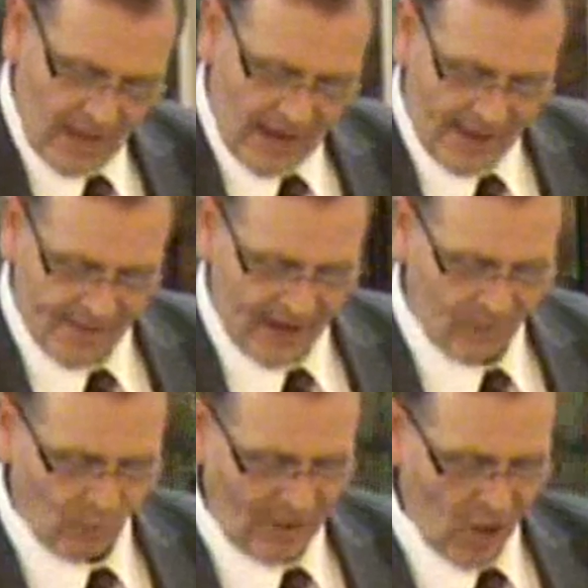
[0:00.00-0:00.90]
And
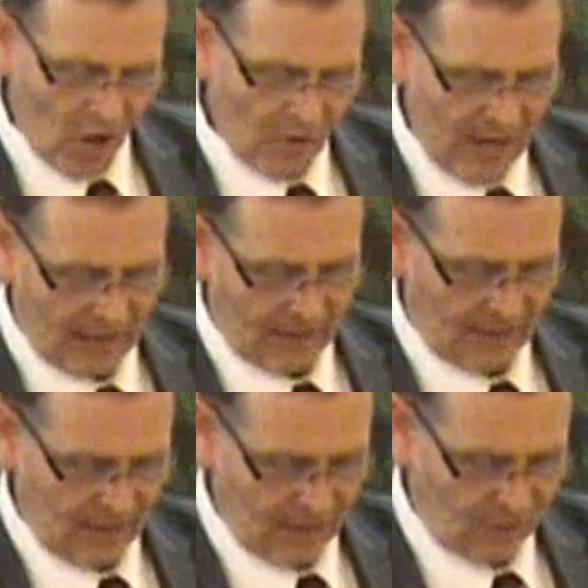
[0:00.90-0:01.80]
then we know
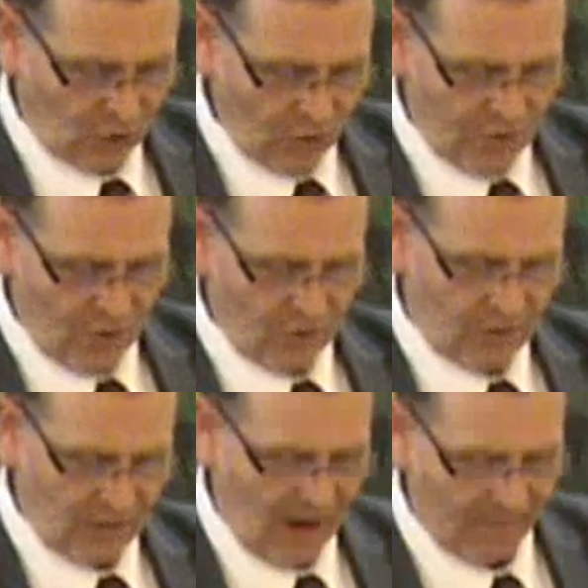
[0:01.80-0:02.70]
that two
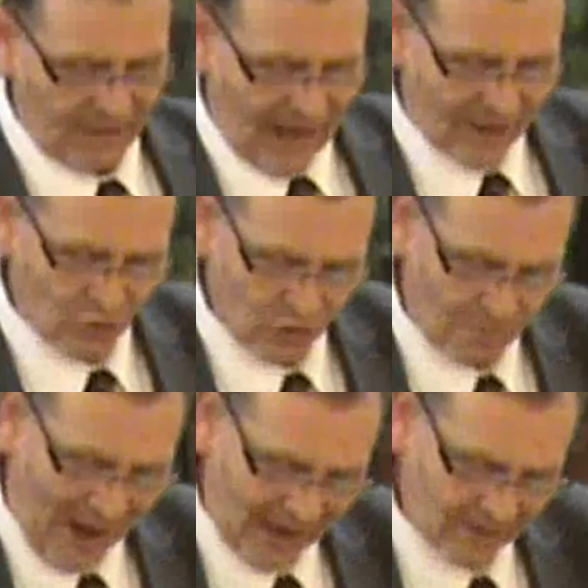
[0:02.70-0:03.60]
thirds of the angels
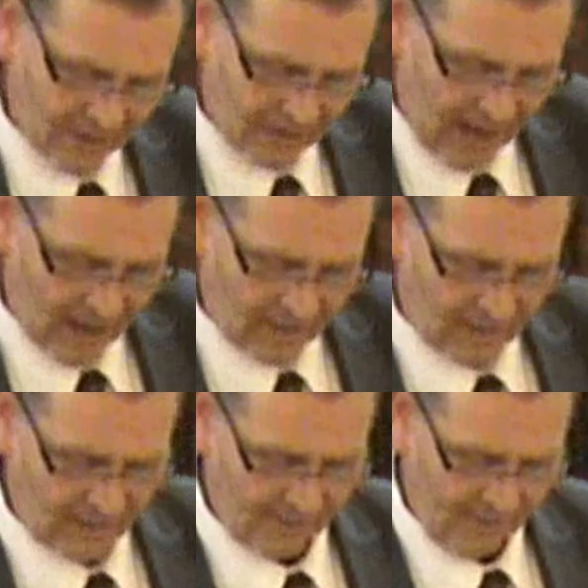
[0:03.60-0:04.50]
passed the
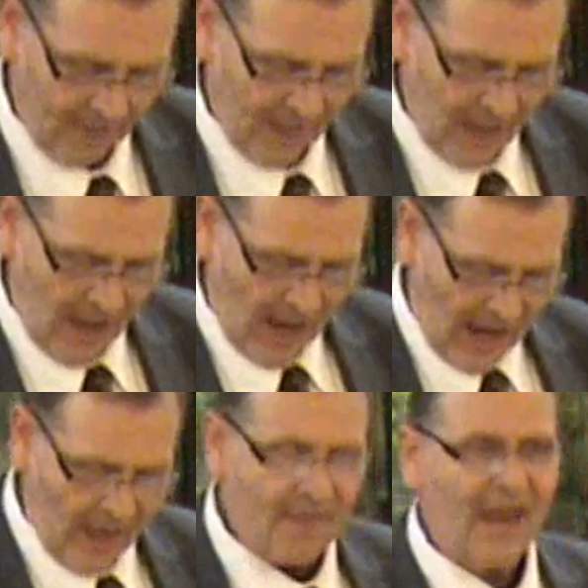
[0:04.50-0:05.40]
test,
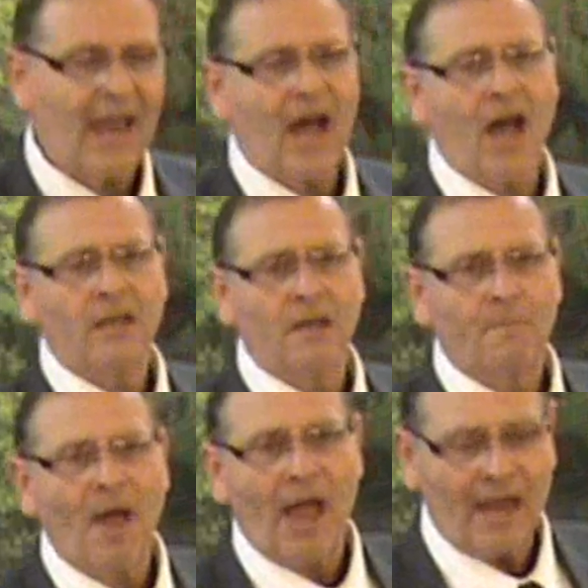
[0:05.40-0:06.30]
and they
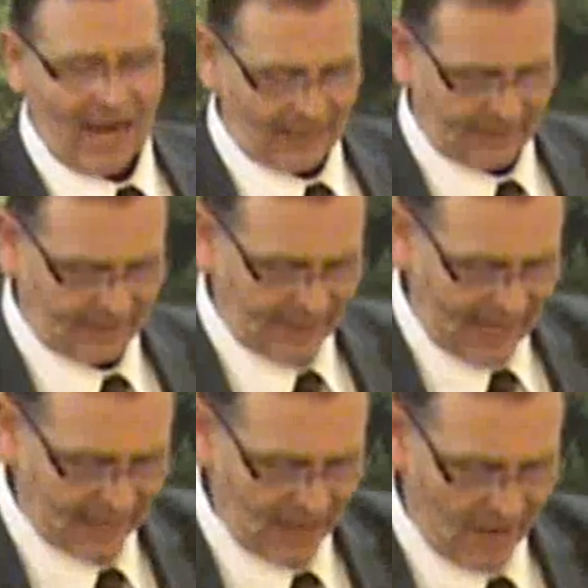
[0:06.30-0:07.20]
occupy a
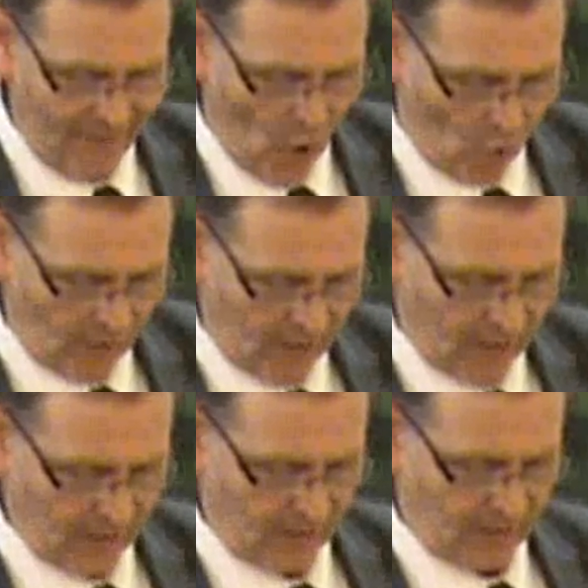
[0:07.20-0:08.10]
state of
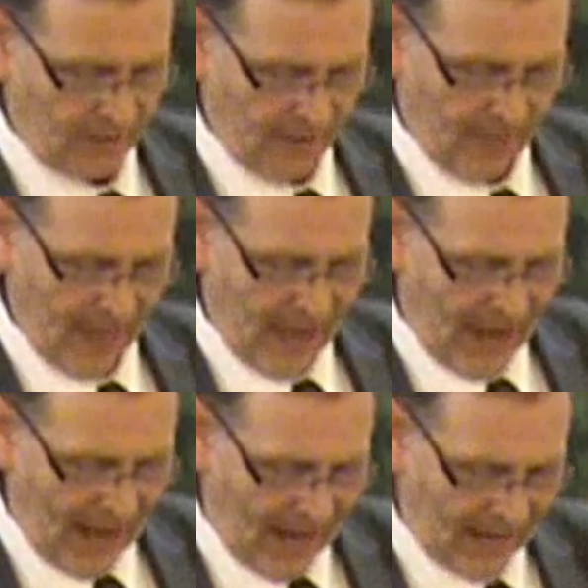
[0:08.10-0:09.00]
holiness
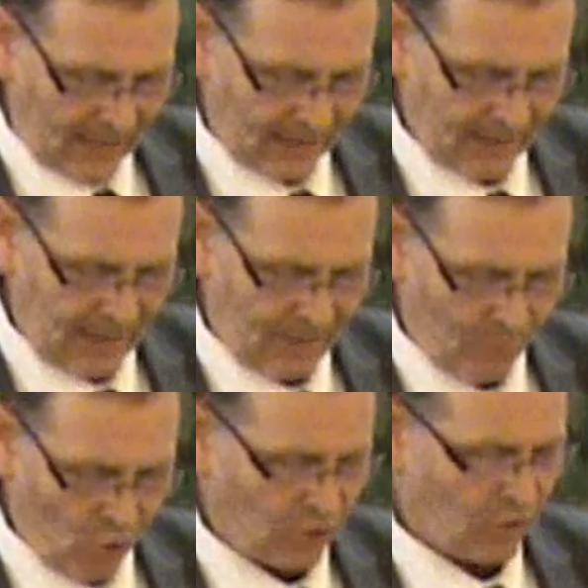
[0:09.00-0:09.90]
and
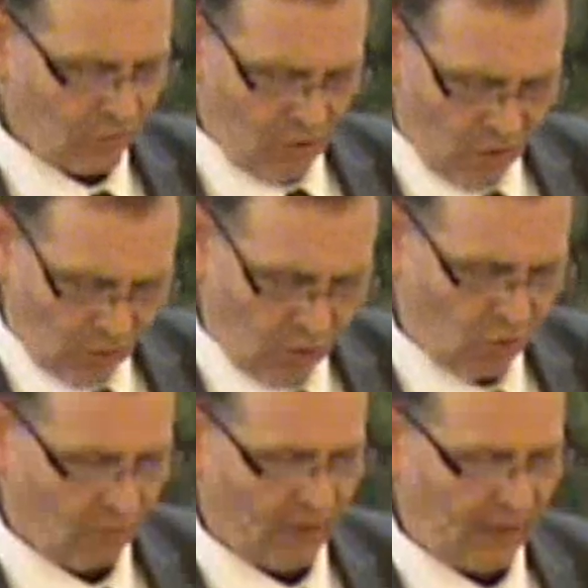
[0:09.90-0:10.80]
immortal
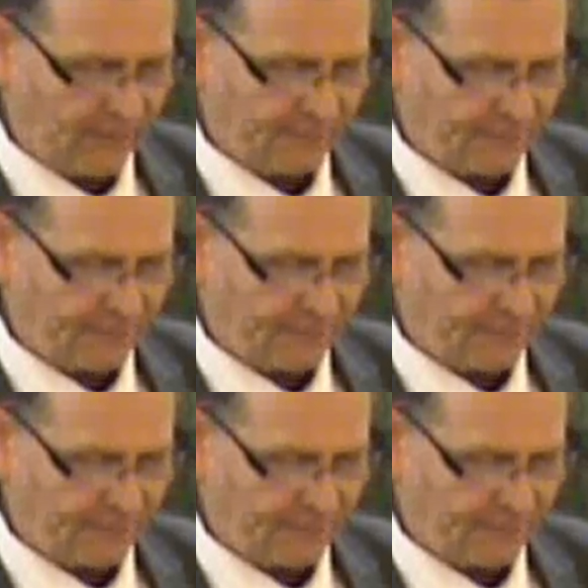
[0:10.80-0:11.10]
glory.